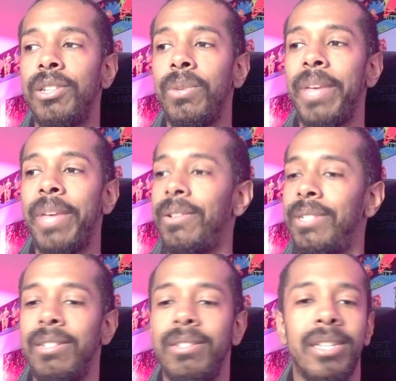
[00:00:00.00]
in the
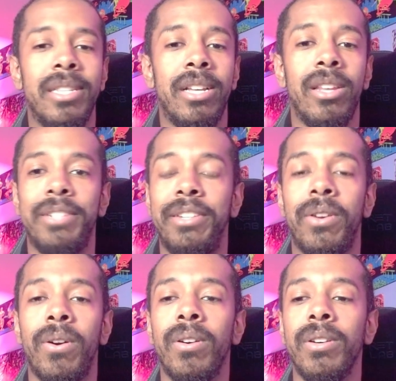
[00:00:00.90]
2000s and then
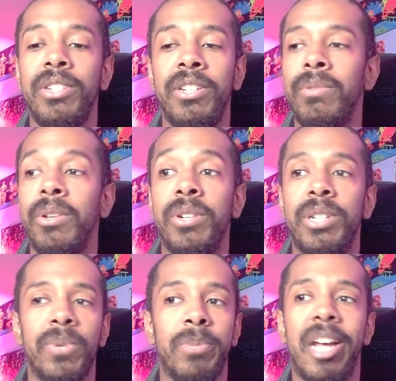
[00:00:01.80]
collecting cards. You know,
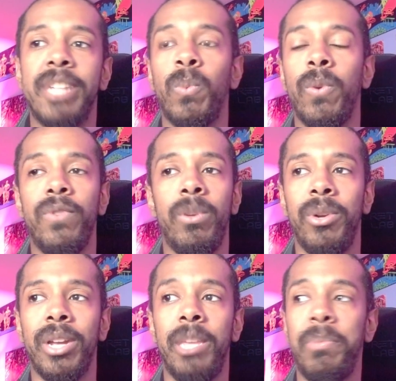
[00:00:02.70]
you're just irresponsible with
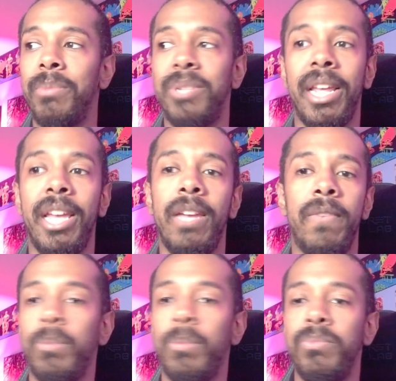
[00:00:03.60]
them. You're not keeping them
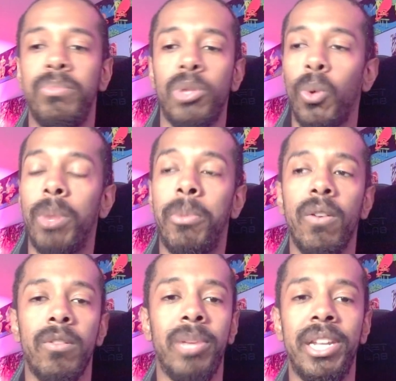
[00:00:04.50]
safe. You're throwing
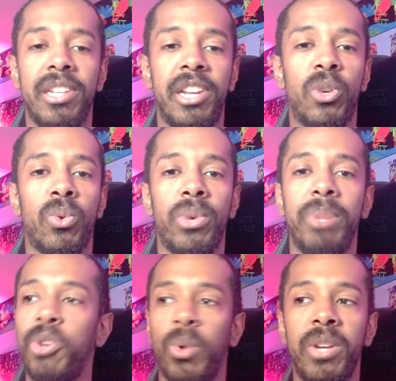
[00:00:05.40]
them all over the place. You're getting
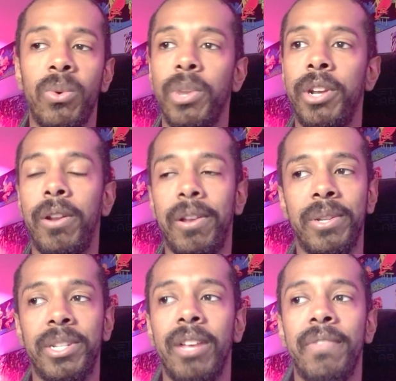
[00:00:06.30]
crinkled and all
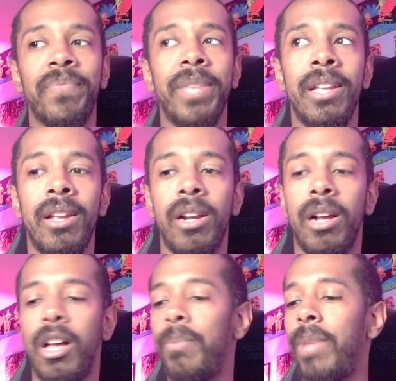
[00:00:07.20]
the other stuff.
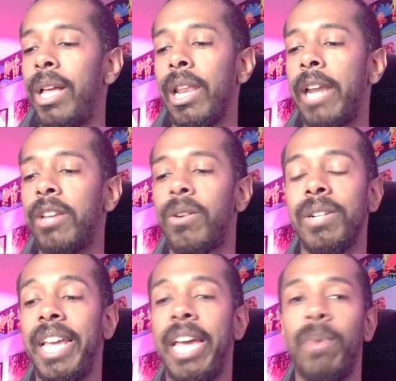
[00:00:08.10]
Um, a lot of
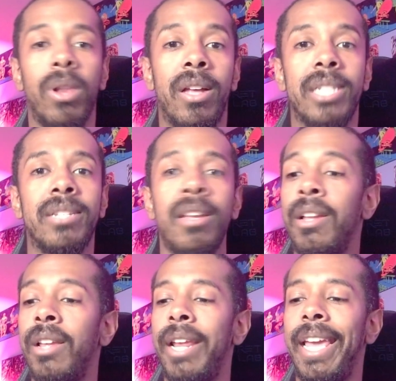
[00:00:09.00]
cards I had were lost.